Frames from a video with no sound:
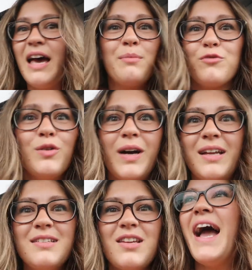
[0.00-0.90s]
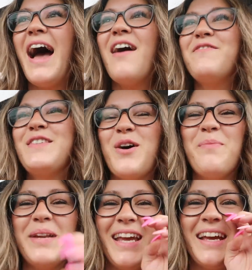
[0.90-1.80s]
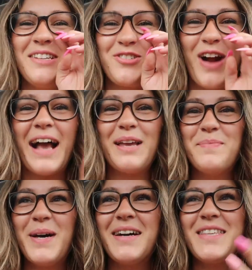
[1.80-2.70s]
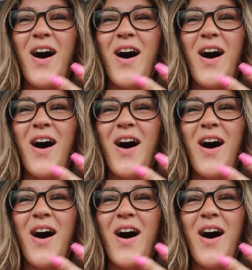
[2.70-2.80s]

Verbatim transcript: I am ruined. I have so many dragon books